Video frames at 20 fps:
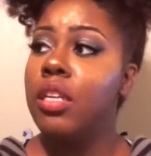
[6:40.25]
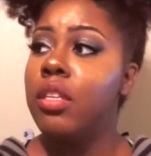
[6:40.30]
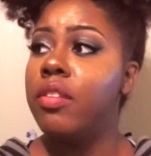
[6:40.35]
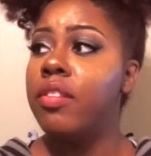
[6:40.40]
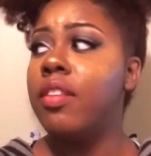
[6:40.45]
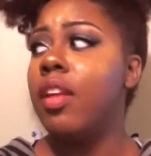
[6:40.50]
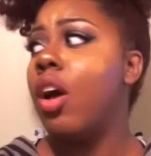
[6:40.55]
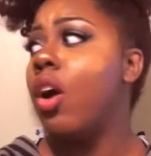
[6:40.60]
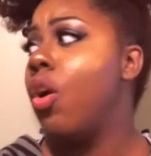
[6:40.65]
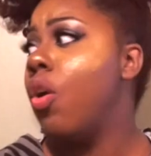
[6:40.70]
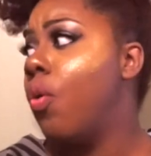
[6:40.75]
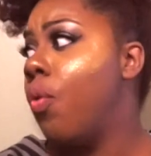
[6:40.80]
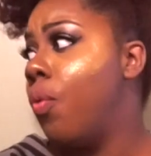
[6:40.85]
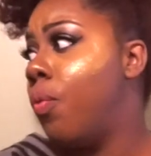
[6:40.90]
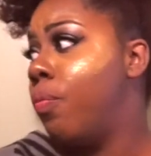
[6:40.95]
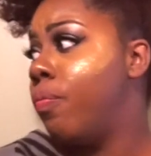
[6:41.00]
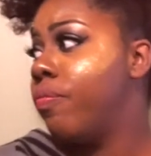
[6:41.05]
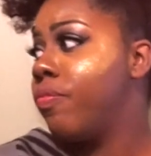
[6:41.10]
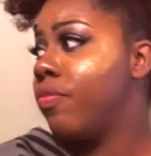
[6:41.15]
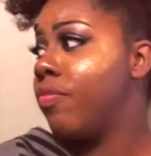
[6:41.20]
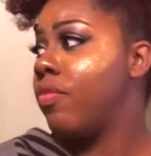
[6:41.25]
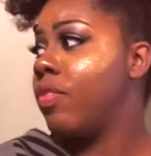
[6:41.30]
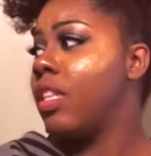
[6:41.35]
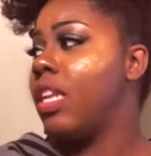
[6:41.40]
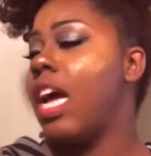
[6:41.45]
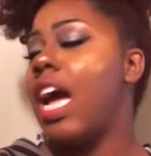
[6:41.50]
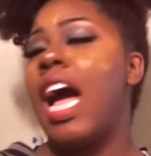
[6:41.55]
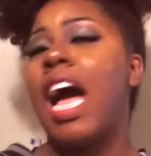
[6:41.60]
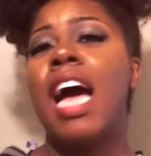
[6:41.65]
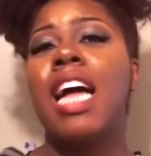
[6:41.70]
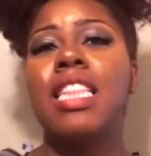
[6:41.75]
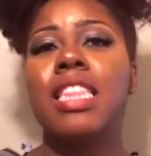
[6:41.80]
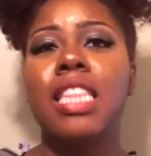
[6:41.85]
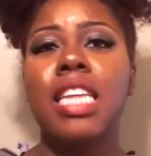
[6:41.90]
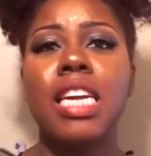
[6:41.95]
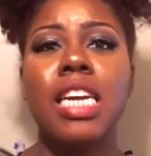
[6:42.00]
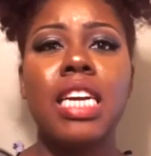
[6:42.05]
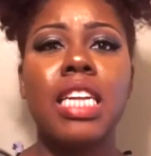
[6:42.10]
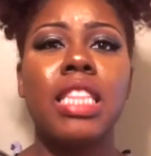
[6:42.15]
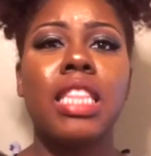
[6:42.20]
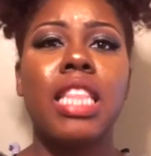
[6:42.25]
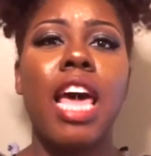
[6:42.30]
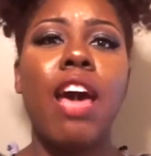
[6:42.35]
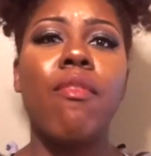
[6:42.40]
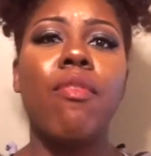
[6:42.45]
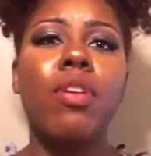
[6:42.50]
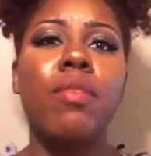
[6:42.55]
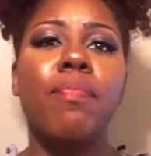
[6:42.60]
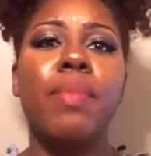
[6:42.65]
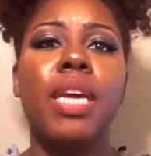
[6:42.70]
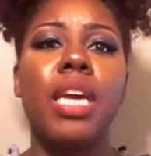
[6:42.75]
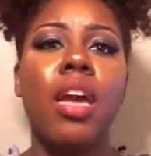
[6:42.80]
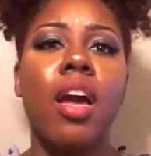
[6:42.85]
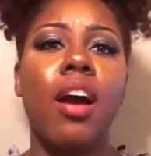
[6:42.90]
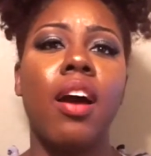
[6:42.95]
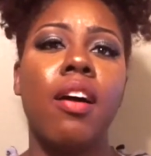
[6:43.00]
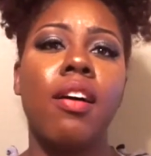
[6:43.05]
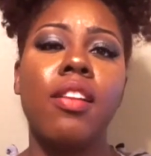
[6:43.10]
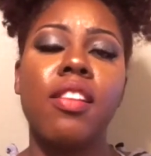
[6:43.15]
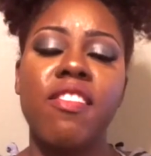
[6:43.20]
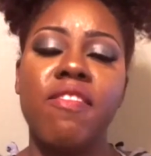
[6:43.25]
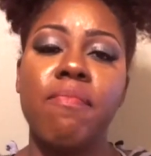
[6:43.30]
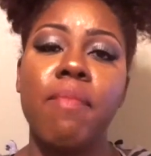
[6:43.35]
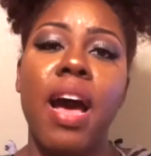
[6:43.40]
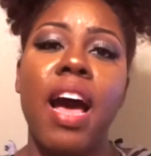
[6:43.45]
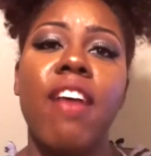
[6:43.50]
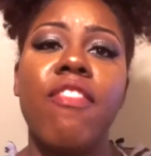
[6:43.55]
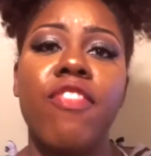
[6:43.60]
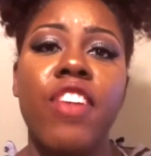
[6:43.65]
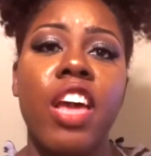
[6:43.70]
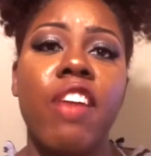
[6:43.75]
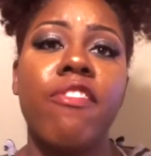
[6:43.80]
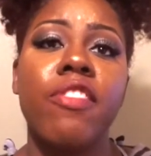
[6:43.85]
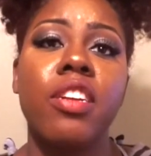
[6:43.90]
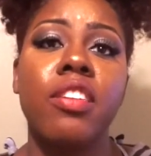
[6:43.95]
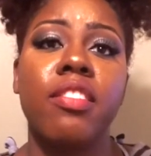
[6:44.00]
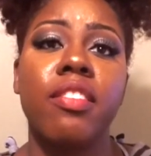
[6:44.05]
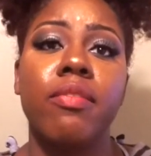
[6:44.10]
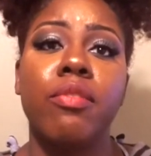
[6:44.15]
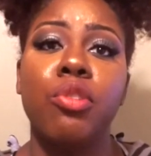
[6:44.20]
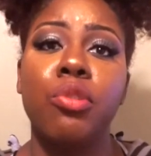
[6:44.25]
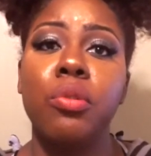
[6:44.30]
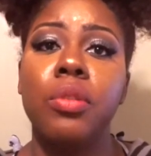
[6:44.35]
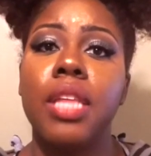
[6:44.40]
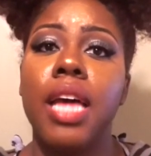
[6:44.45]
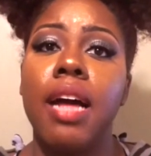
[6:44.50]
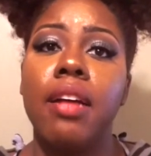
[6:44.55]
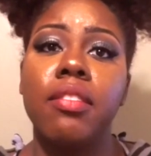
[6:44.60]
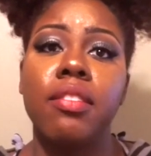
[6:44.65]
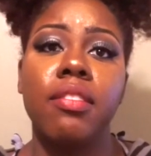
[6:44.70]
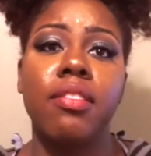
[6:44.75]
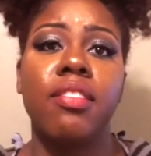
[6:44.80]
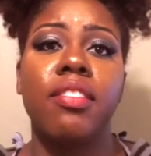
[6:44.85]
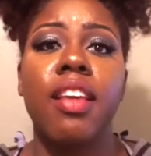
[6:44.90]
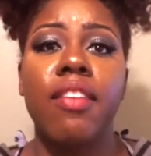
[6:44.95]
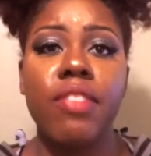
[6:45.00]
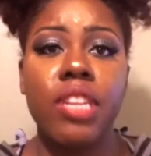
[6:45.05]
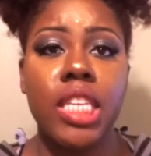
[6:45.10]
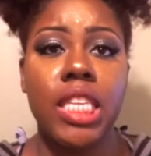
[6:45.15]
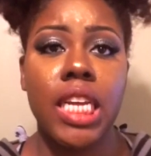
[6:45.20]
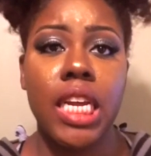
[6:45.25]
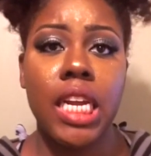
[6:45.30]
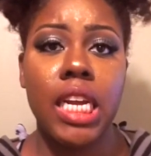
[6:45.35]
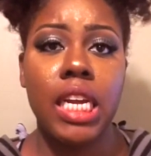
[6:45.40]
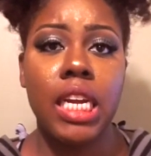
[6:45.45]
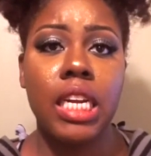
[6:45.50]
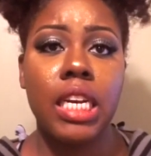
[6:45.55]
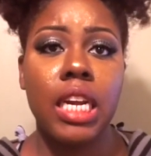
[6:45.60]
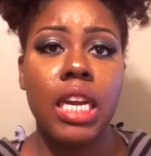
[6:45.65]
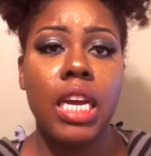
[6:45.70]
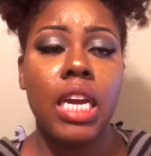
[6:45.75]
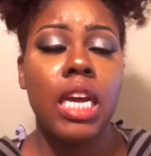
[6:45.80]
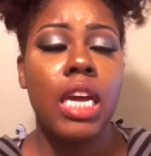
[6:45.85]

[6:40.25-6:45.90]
So I think that would be all of my favorites of 2017.